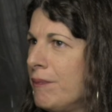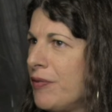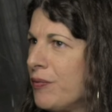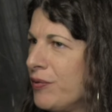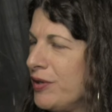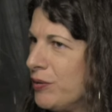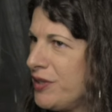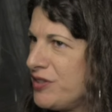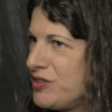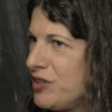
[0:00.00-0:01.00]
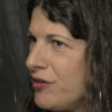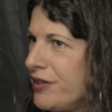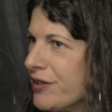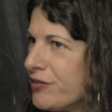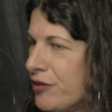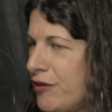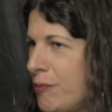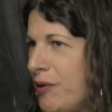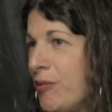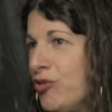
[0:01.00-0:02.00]
the real hysteria started
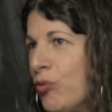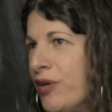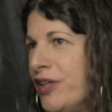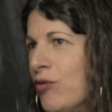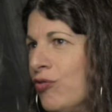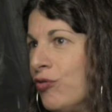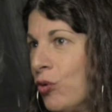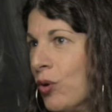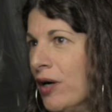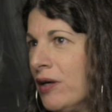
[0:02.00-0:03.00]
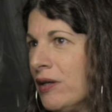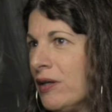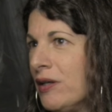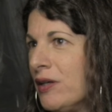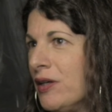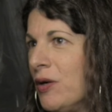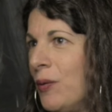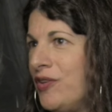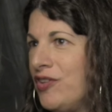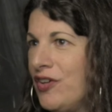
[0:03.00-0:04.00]
ramping up in 2004,
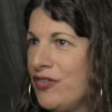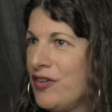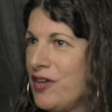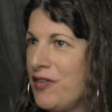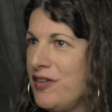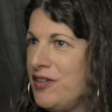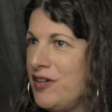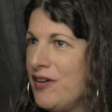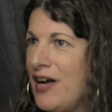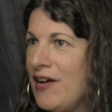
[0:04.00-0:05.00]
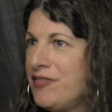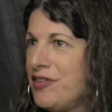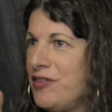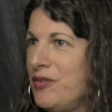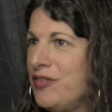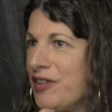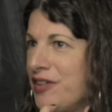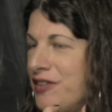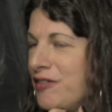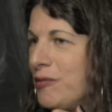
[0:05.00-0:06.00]
which is the year after New
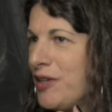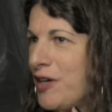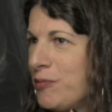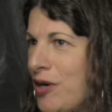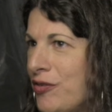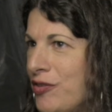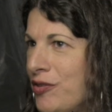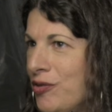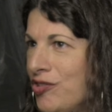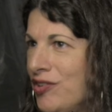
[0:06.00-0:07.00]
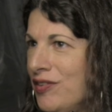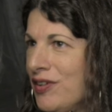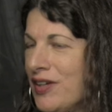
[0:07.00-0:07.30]
Zealand decriminalized prostitution.